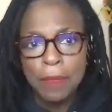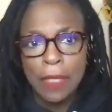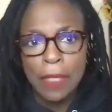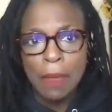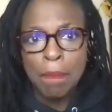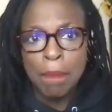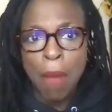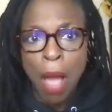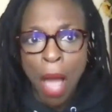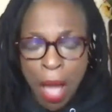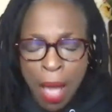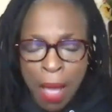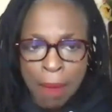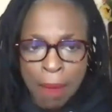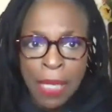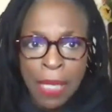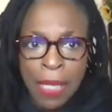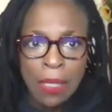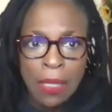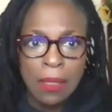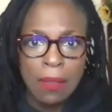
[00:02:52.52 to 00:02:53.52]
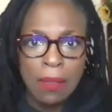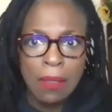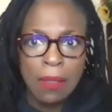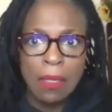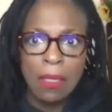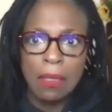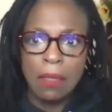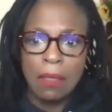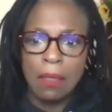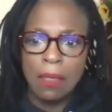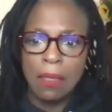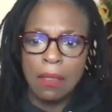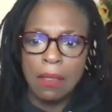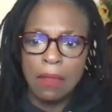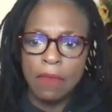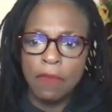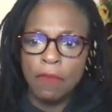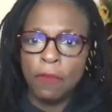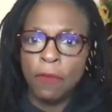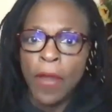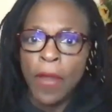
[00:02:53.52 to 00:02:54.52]
Mom
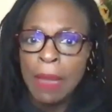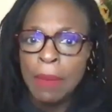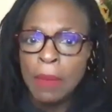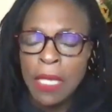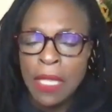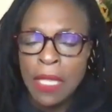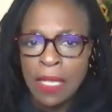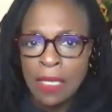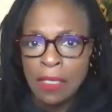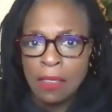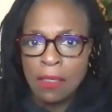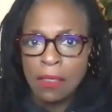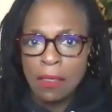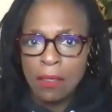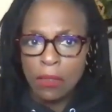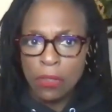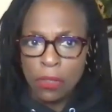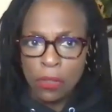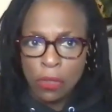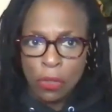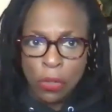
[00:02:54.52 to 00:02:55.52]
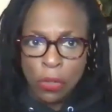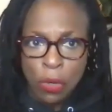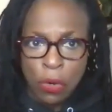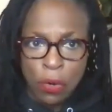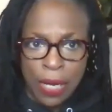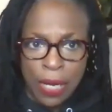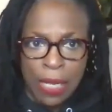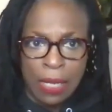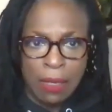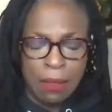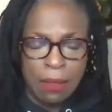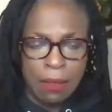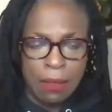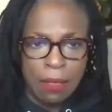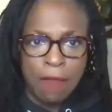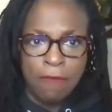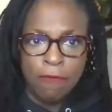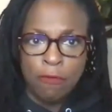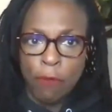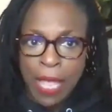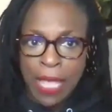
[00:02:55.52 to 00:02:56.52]
framed this story
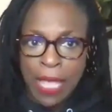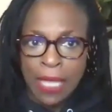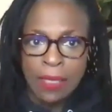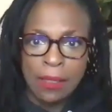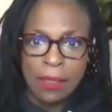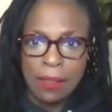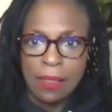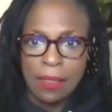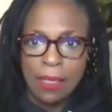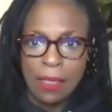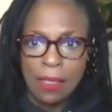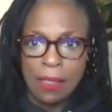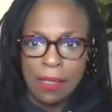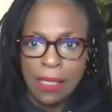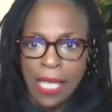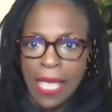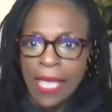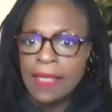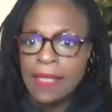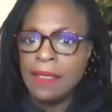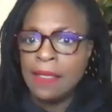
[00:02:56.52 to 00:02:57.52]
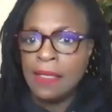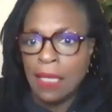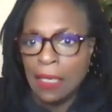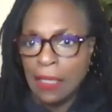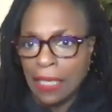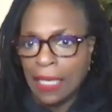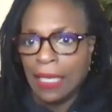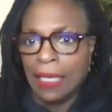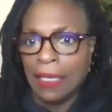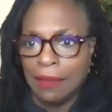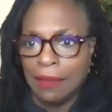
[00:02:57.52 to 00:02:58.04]
of race as silly.